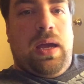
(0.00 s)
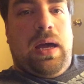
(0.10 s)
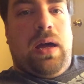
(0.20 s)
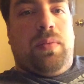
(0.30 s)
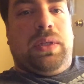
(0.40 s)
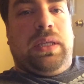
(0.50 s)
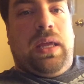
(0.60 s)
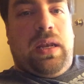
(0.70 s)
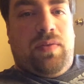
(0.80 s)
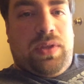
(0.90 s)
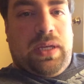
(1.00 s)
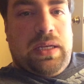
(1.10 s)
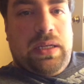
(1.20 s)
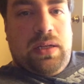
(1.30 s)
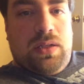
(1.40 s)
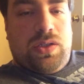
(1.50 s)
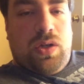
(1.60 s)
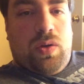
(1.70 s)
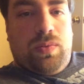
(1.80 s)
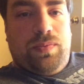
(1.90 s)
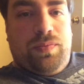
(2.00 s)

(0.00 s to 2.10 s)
um, and getting everything I needed. So